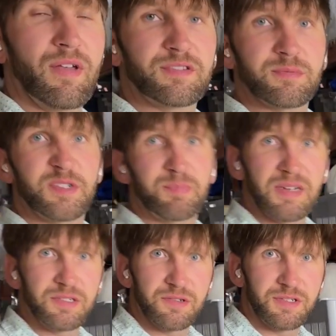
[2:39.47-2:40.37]
have some
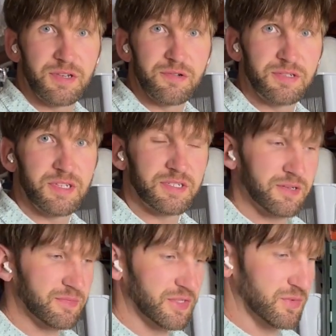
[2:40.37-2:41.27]
special SKU
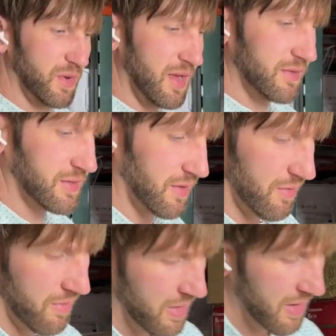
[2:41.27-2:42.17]
systems as well.
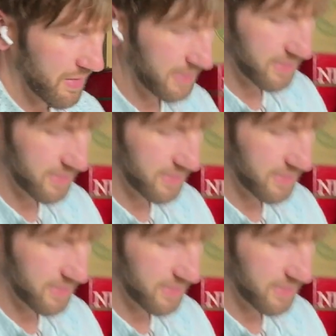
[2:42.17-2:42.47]
So these